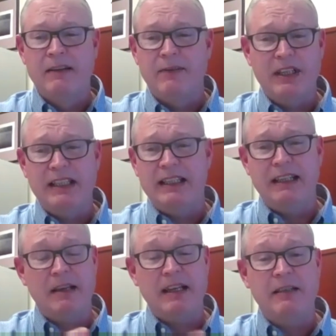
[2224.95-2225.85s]
For the ind
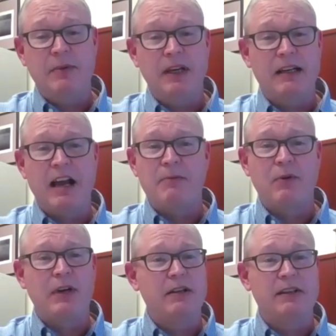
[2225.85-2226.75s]
independent
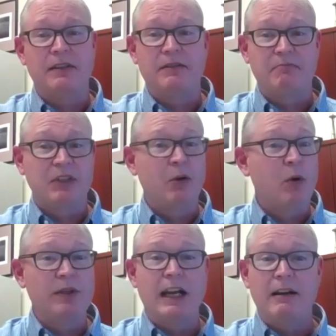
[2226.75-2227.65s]
operator that's
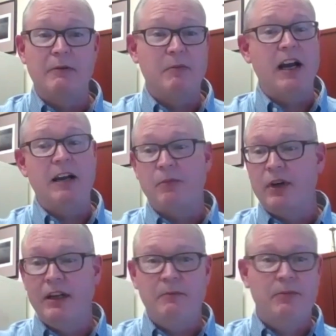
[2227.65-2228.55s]
going down and buying
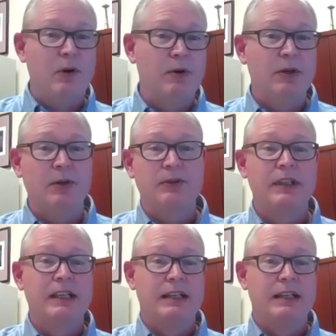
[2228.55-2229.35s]
bread and produce,